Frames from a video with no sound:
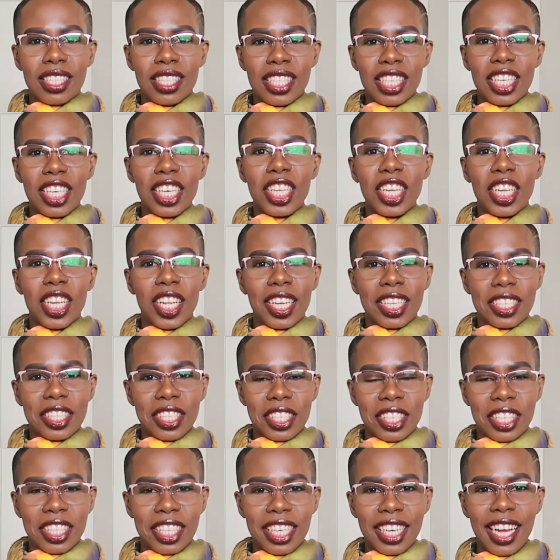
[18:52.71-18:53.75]

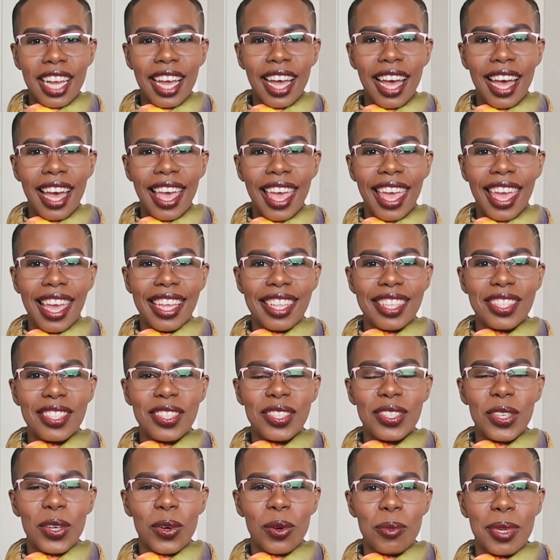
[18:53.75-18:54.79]
declutter and
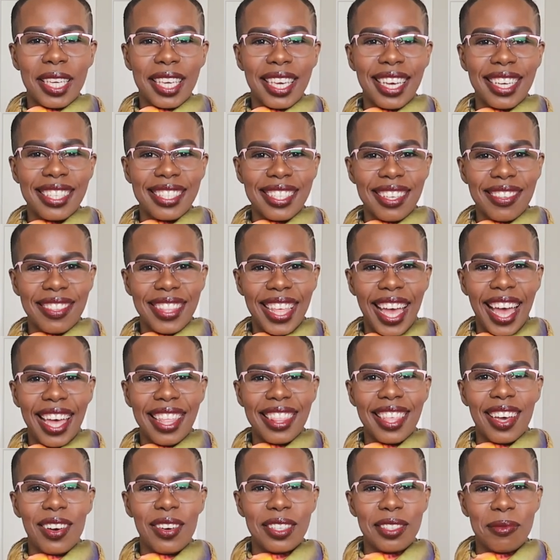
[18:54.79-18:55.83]
so because of
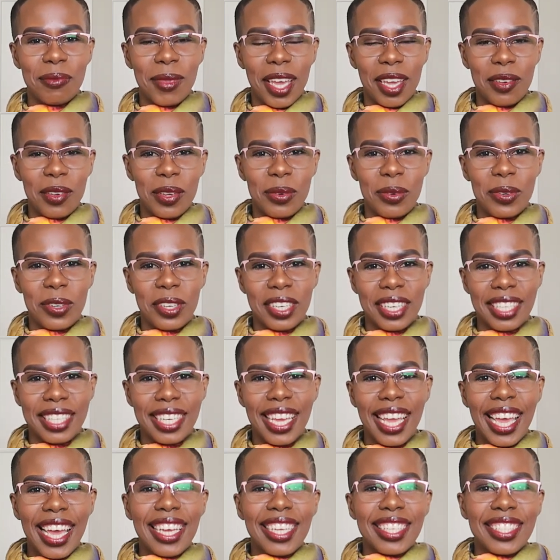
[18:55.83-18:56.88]
that that was my
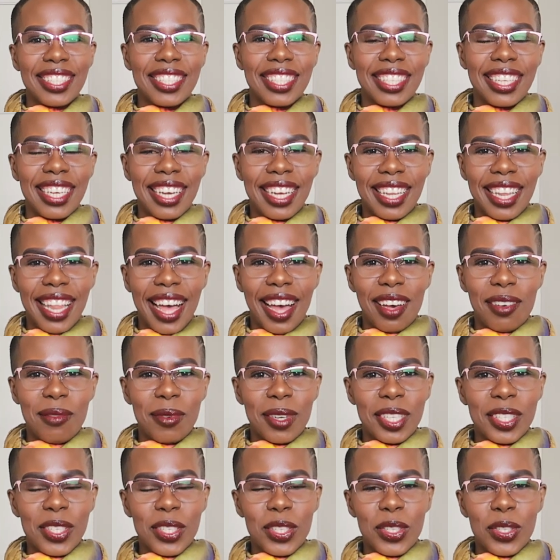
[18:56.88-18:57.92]
reward she allowed
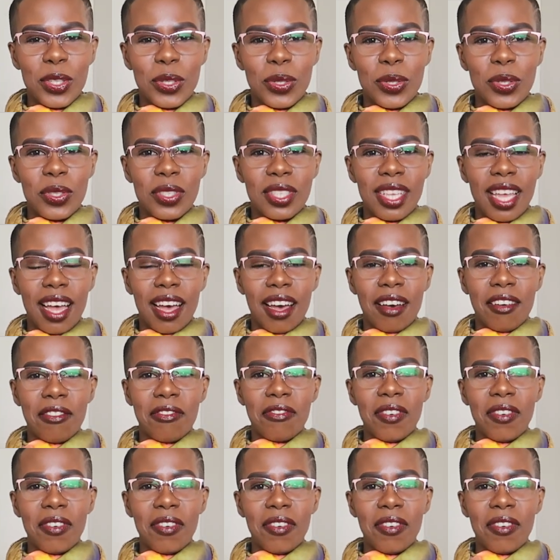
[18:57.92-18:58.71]
me to choose uh,